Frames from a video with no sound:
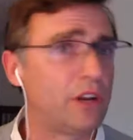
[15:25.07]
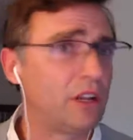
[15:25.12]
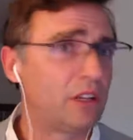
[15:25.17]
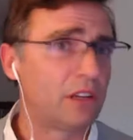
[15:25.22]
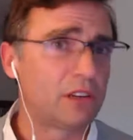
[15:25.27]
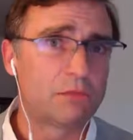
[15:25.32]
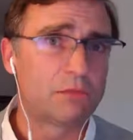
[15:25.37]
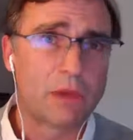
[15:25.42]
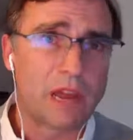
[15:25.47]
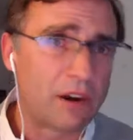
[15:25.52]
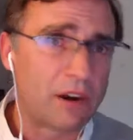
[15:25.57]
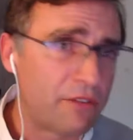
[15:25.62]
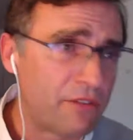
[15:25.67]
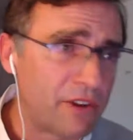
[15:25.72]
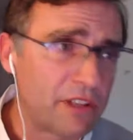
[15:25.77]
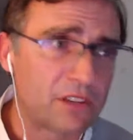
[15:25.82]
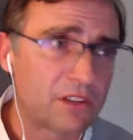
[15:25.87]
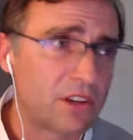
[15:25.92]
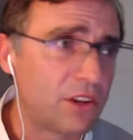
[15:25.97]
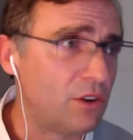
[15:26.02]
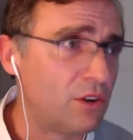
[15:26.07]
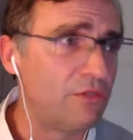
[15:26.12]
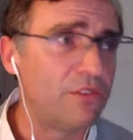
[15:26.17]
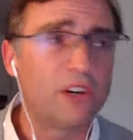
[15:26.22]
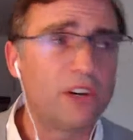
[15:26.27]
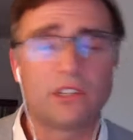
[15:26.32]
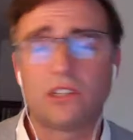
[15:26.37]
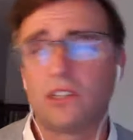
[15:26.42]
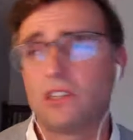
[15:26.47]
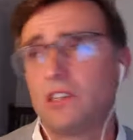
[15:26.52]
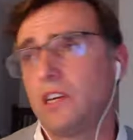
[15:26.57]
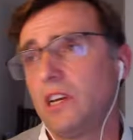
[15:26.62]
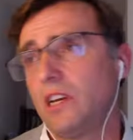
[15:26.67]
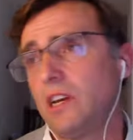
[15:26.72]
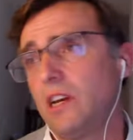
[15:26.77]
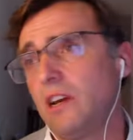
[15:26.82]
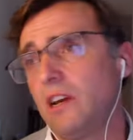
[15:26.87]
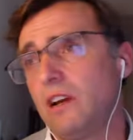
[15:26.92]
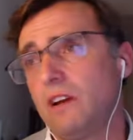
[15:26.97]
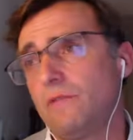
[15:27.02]
It doesn't matter if it's a
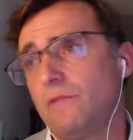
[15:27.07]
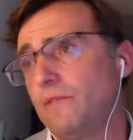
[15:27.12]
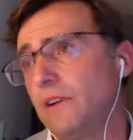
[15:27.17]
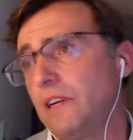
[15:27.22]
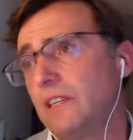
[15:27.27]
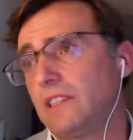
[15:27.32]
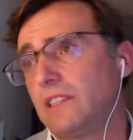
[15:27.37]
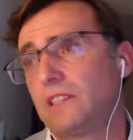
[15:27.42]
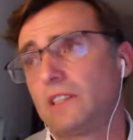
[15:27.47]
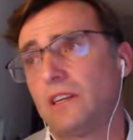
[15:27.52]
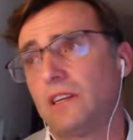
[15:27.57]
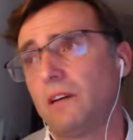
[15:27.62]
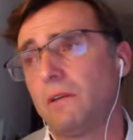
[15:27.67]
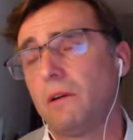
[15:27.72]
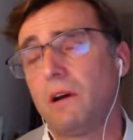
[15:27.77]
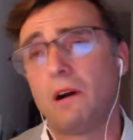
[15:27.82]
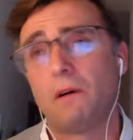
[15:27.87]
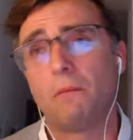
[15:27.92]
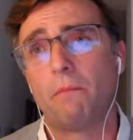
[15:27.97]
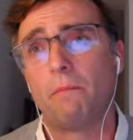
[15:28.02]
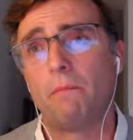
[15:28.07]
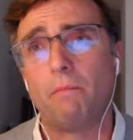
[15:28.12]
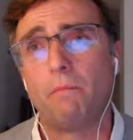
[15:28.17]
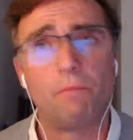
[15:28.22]
university, if it's a